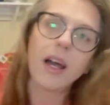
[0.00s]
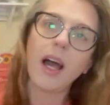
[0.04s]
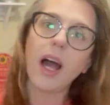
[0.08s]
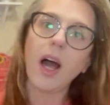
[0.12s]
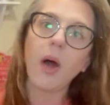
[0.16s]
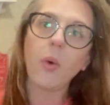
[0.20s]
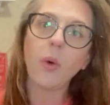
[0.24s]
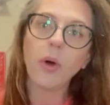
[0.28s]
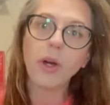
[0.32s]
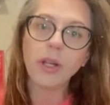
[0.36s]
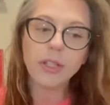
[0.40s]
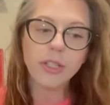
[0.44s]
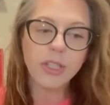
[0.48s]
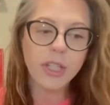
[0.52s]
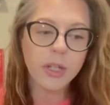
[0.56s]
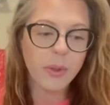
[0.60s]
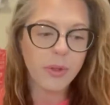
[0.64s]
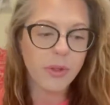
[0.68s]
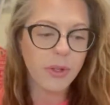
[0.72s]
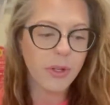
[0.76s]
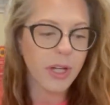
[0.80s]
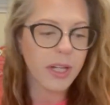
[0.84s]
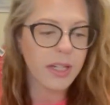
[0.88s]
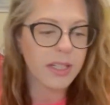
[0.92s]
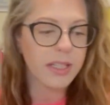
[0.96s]
I want to share with
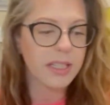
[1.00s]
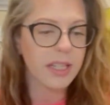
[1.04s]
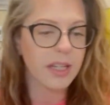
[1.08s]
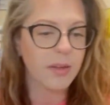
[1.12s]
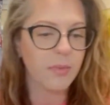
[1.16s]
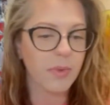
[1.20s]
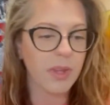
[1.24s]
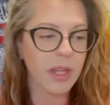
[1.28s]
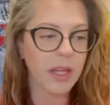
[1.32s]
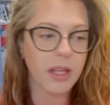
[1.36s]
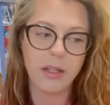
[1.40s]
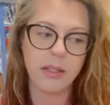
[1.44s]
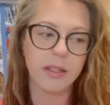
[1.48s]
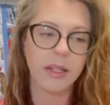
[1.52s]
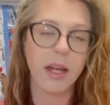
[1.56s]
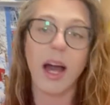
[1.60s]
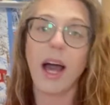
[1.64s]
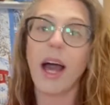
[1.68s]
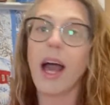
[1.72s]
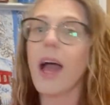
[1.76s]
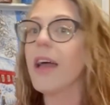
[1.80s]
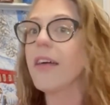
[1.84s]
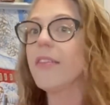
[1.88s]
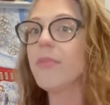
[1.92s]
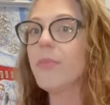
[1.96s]
you guys some things
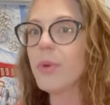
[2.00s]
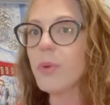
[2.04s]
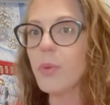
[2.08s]
I've